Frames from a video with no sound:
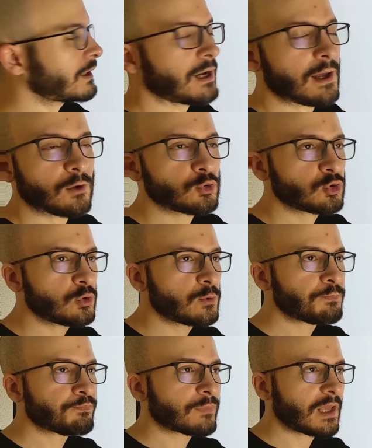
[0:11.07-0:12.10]
how to
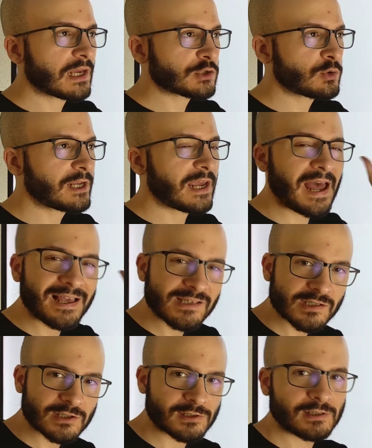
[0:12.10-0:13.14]
actually
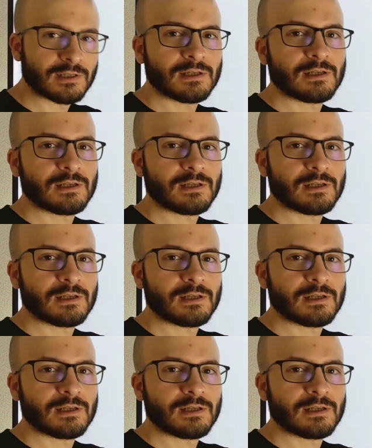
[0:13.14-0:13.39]
answer